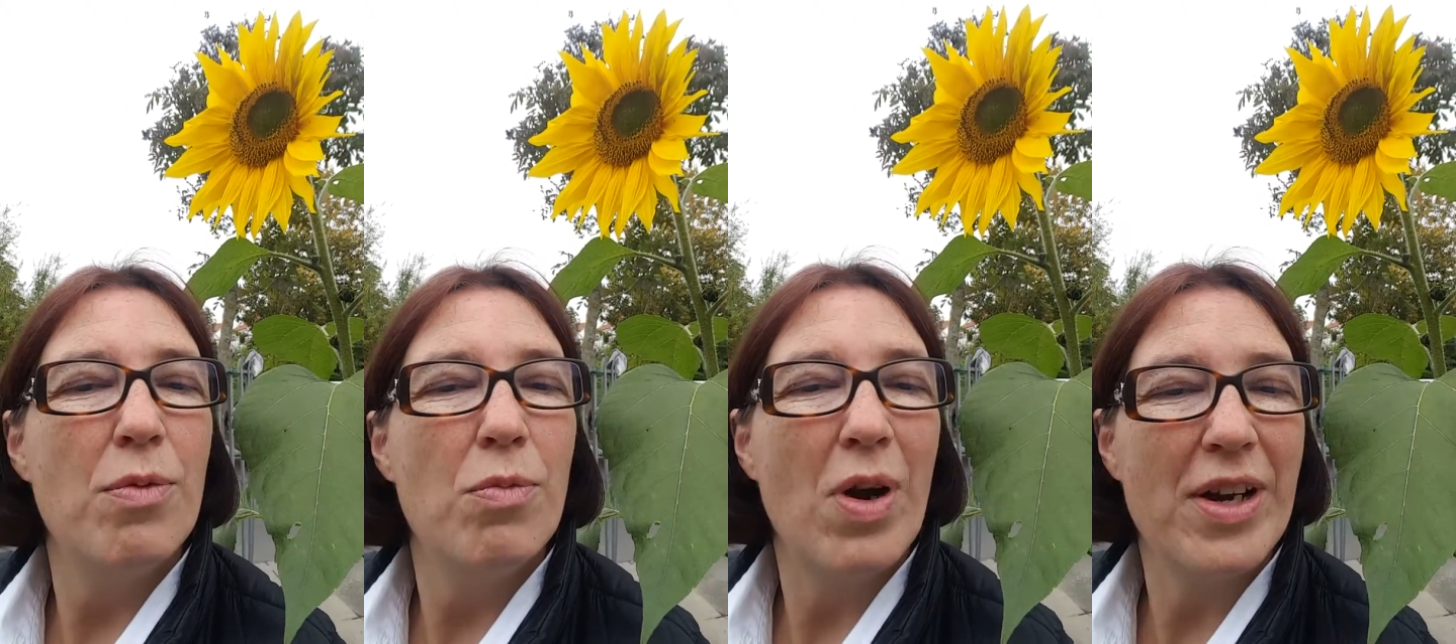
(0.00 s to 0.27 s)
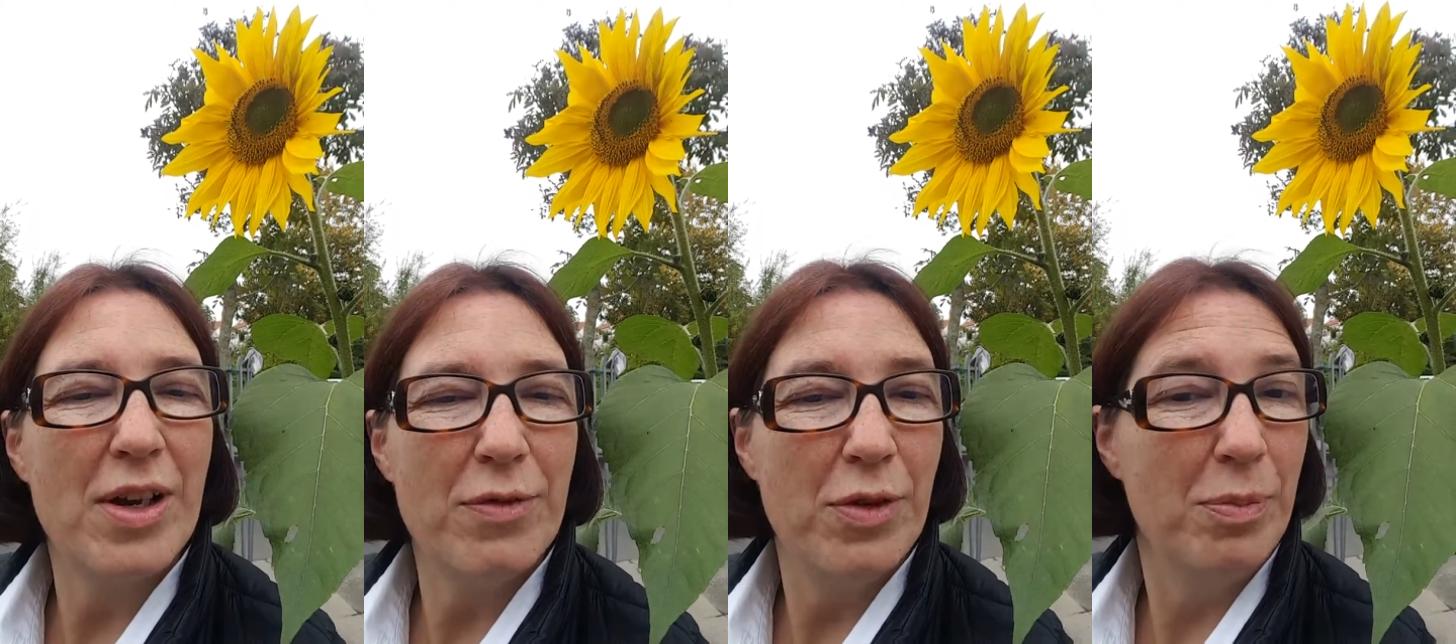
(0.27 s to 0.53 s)

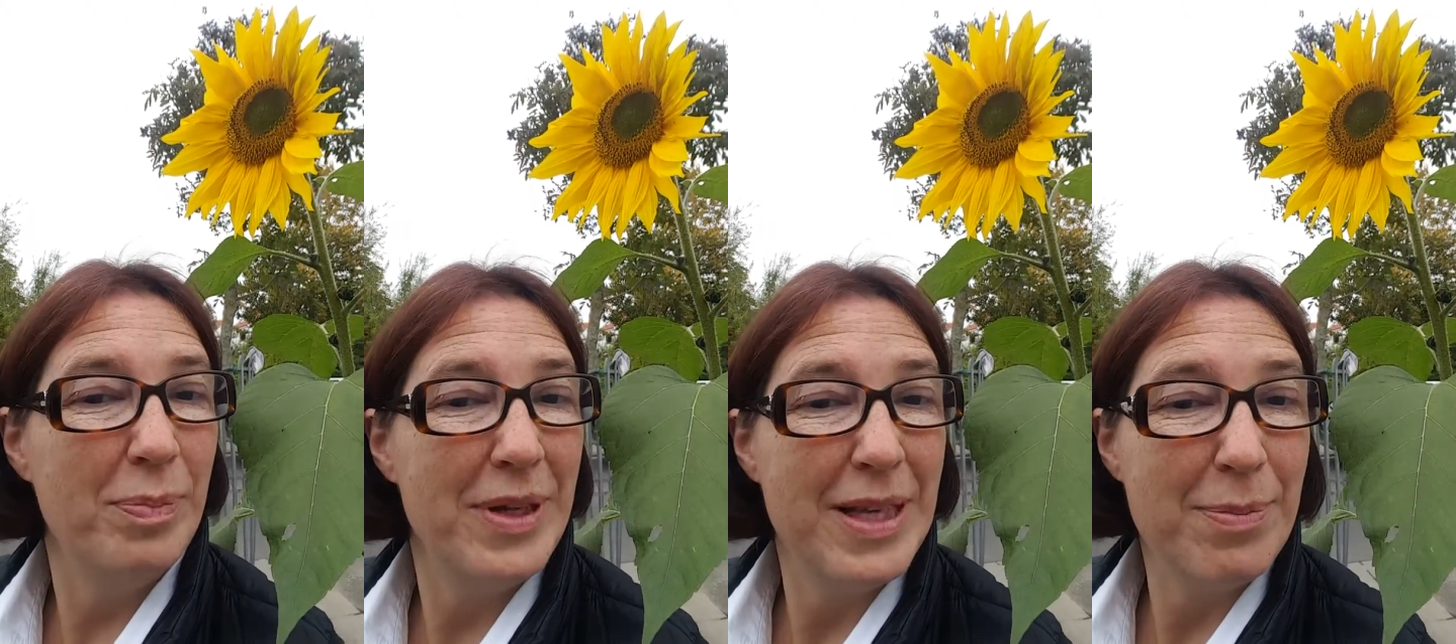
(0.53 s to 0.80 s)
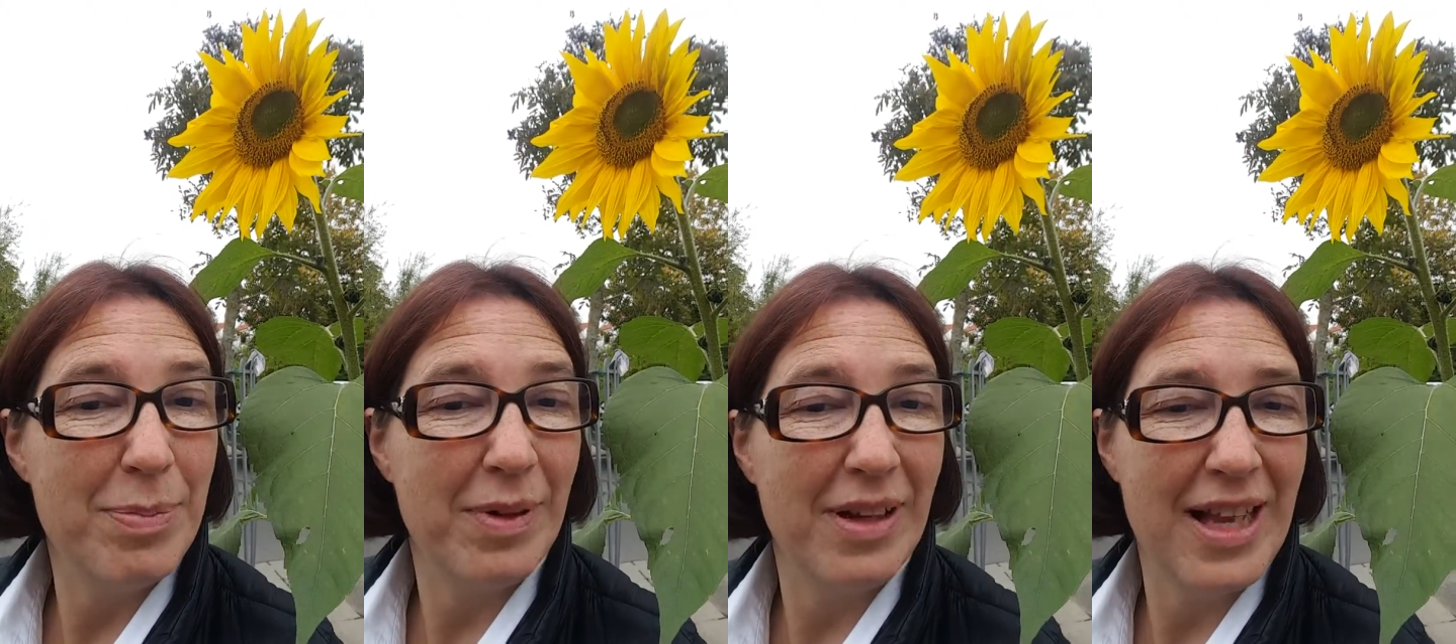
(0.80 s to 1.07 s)
wonderful
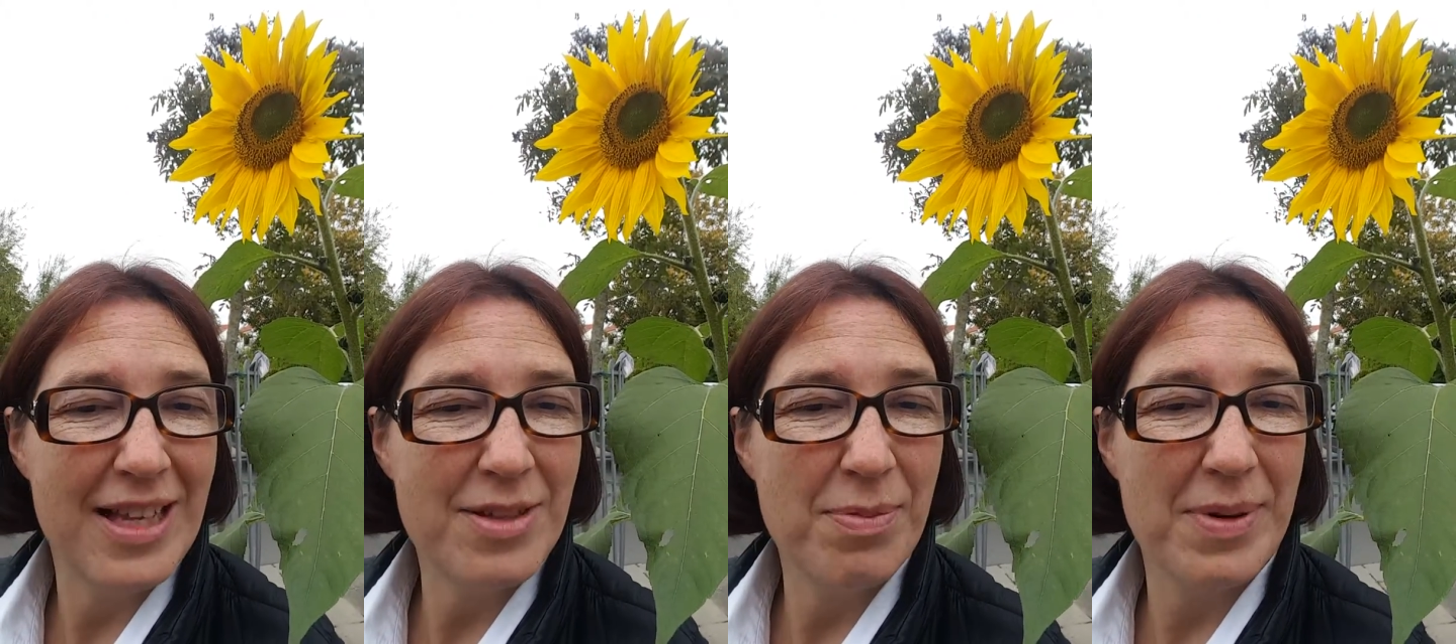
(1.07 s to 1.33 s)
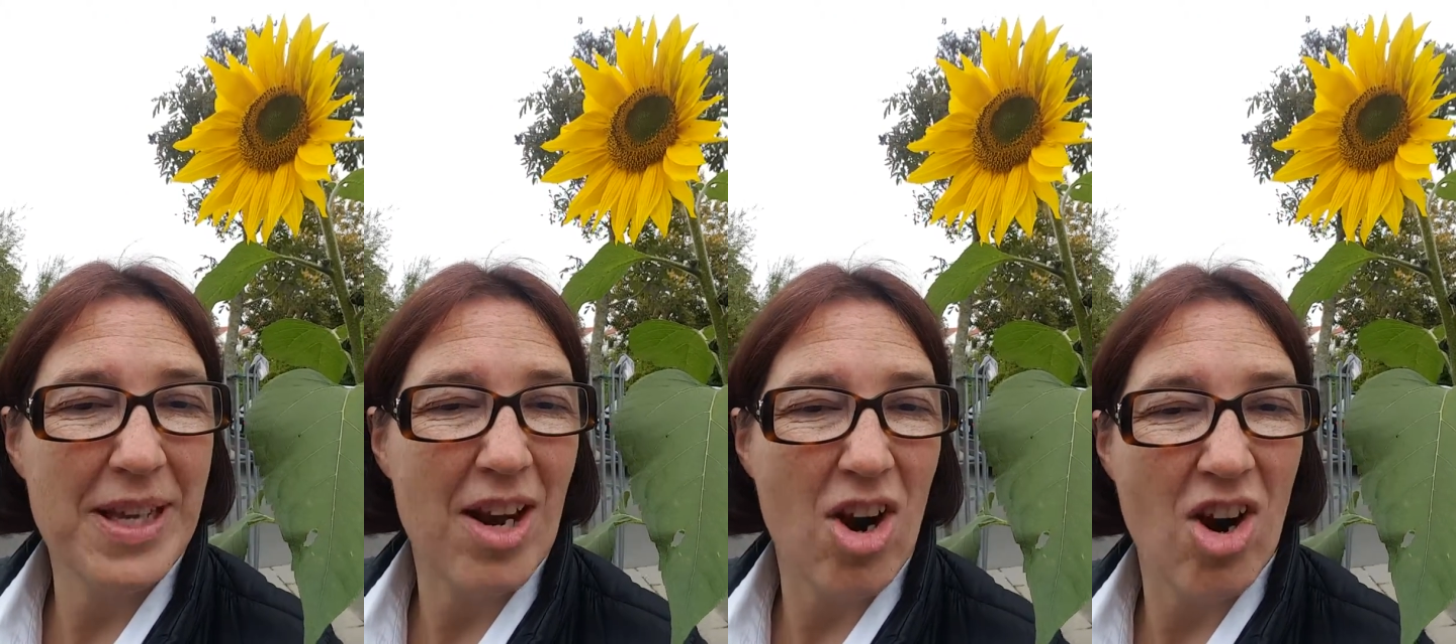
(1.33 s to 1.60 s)
people as we